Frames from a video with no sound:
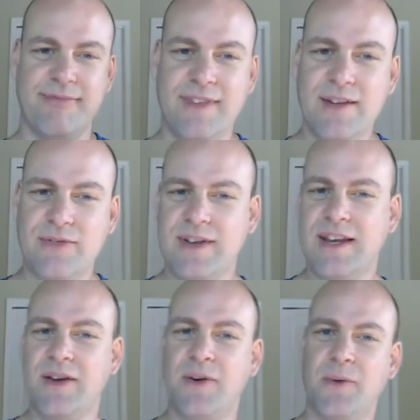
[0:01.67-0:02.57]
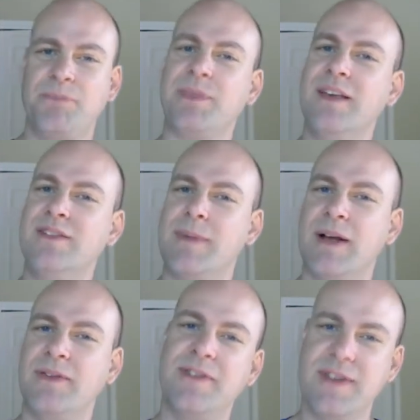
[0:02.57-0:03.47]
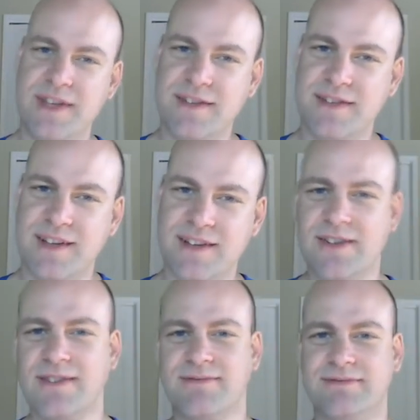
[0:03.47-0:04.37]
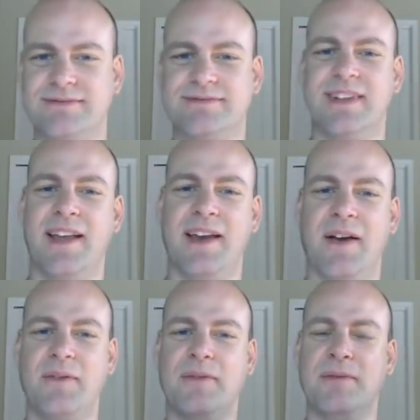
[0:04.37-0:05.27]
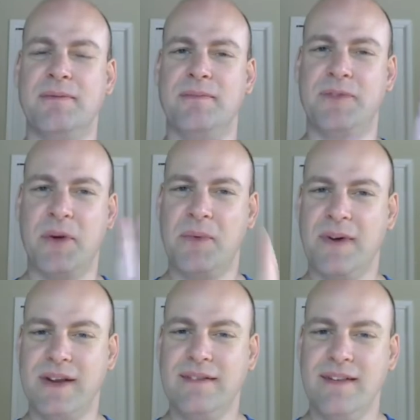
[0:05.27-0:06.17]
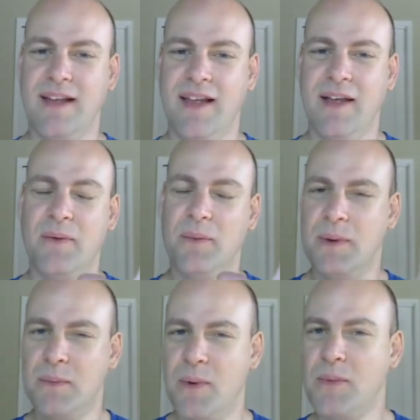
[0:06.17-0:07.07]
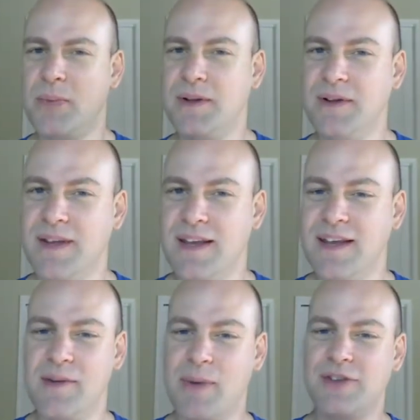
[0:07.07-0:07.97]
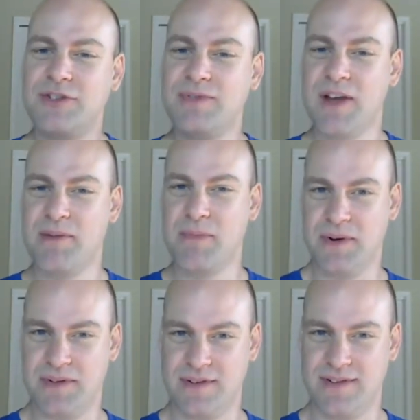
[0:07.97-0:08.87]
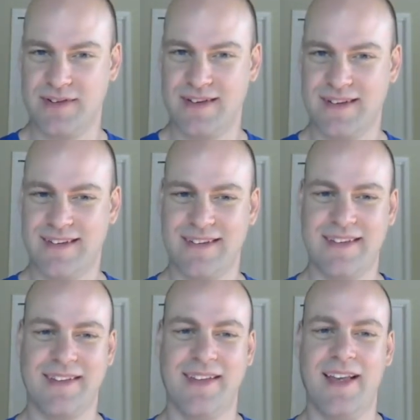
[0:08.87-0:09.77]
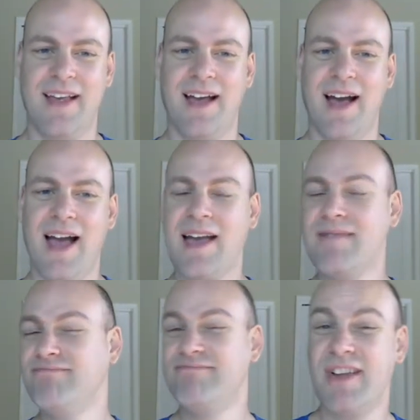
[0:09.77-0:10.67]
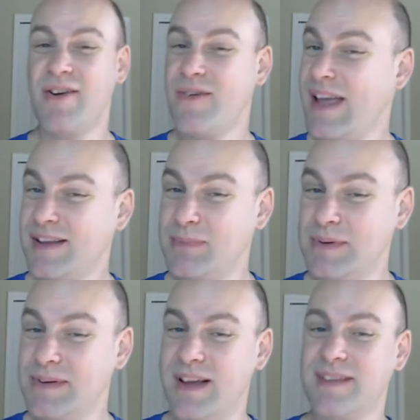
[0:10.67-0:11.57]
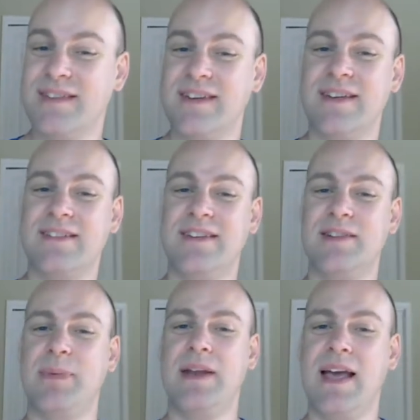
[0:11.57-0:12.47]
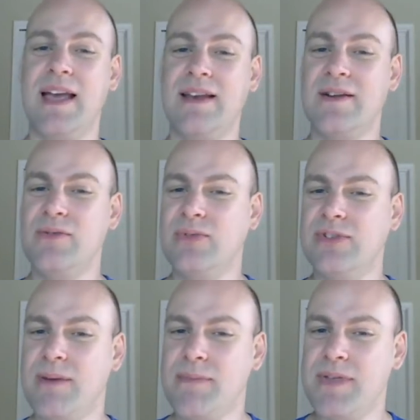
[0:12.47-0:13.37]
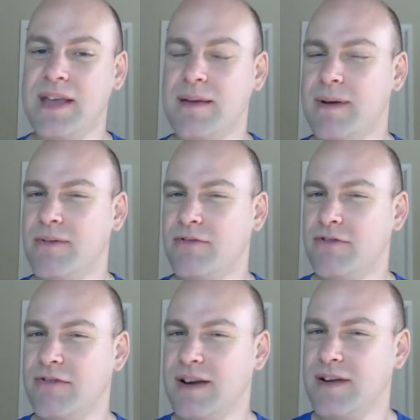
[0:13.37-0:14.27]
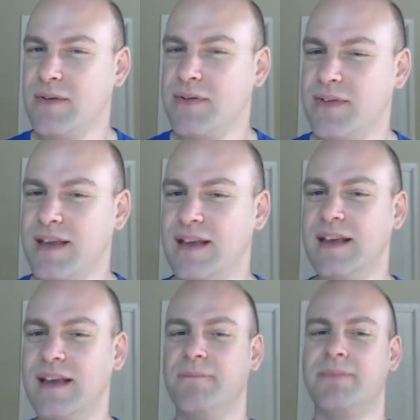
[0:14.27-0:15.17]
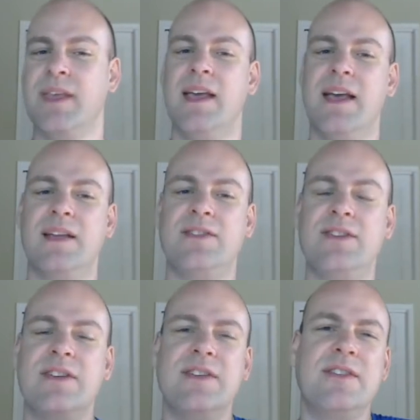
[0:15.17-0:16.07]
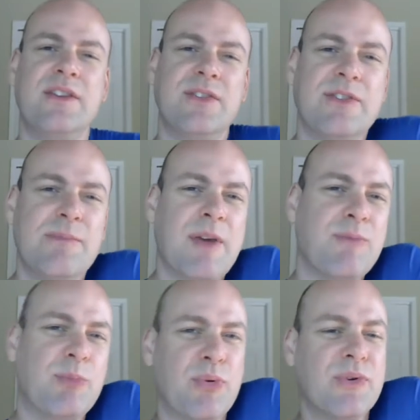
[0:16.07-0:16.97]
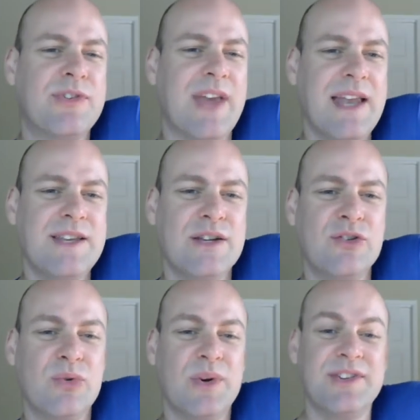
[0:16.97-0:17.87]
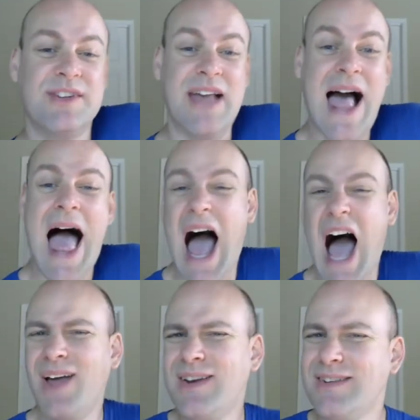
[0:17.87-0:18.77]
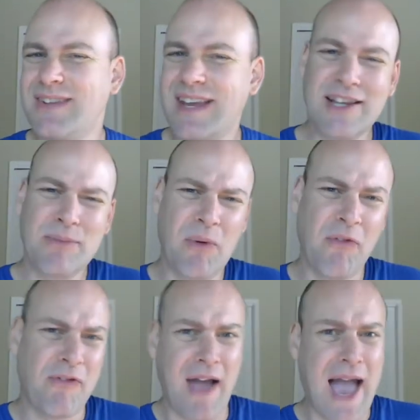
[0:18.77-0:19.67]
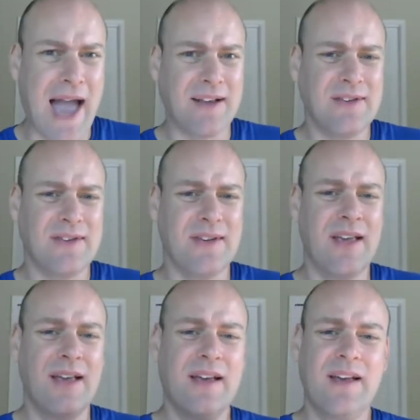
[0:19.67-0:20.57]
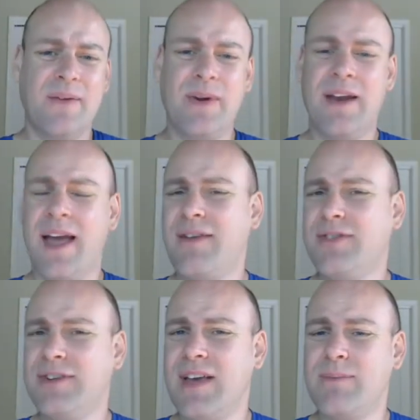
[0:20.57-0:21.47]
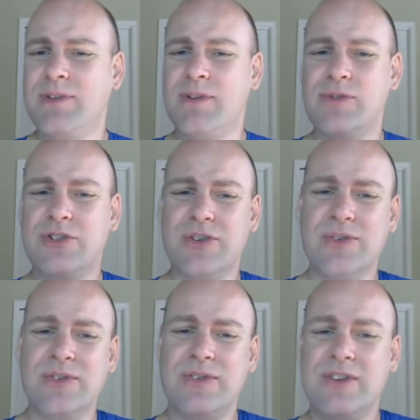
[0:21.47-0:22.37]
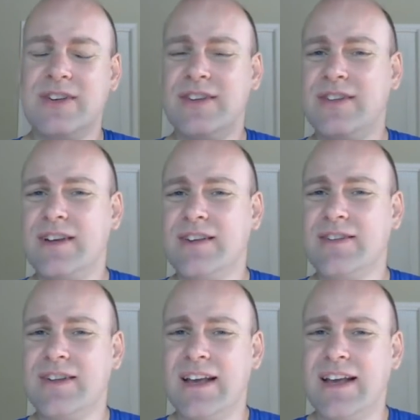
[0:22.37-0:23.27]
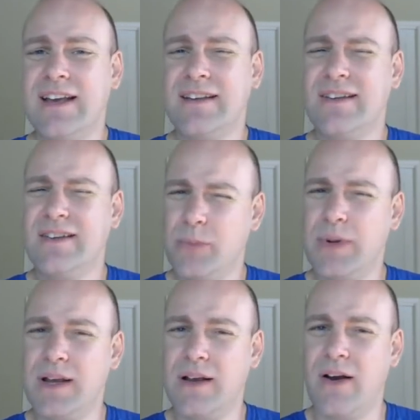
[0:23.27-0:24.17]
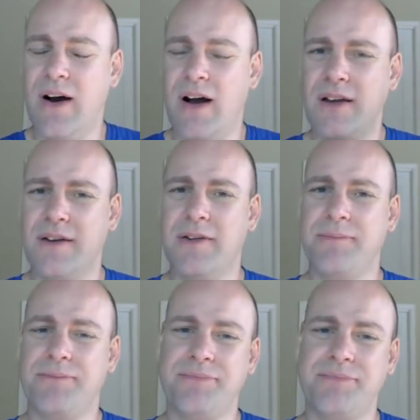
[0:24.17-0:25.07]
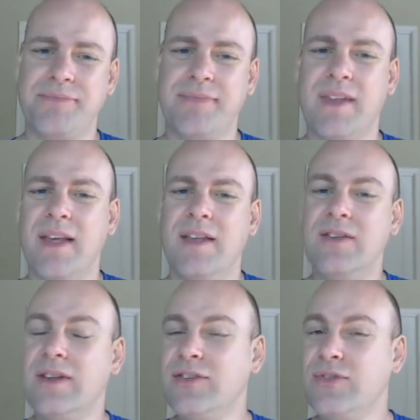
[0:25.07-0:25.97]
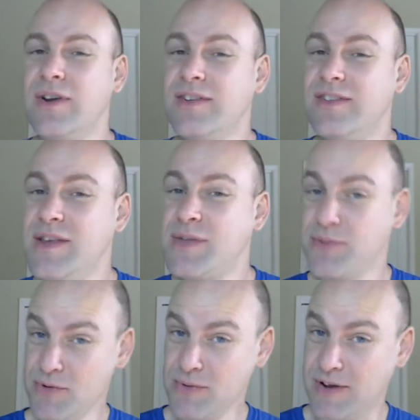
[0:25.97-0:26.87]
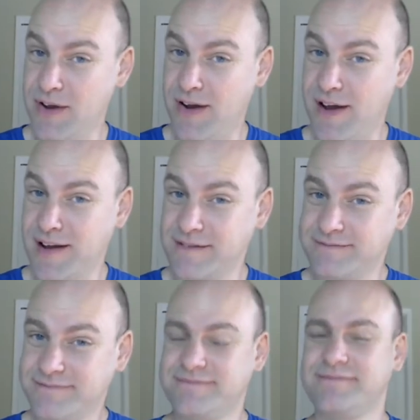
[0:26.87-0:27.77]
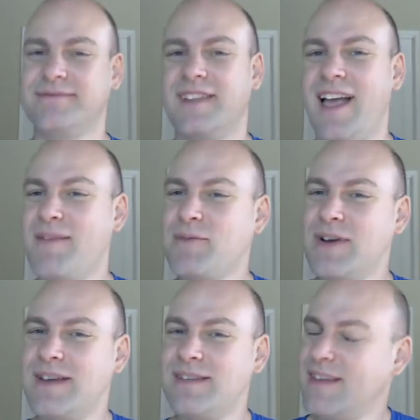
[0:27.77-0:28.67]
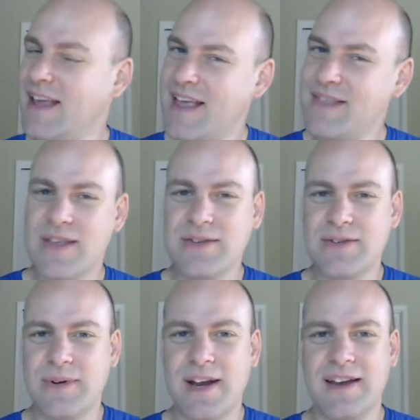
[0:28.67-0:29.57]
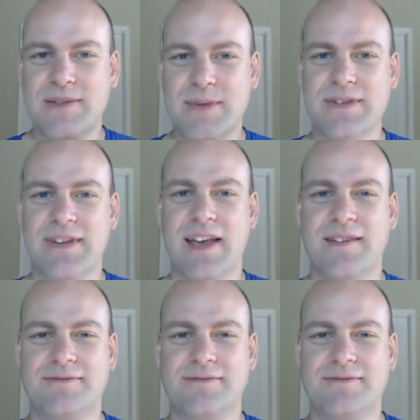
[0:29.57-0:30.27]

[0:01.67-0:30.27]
This video is about statistics. Now, don't worry, we won't be looking at a bunch of numbers. I'm no expert on statistics, but I know something about critical thinking, and statistics are sometimes presented to us as unassailable facts. When half the time someone shows you statistics, you're being conned. So let's try to see through the con. I'm Chris, and this is what had to be said.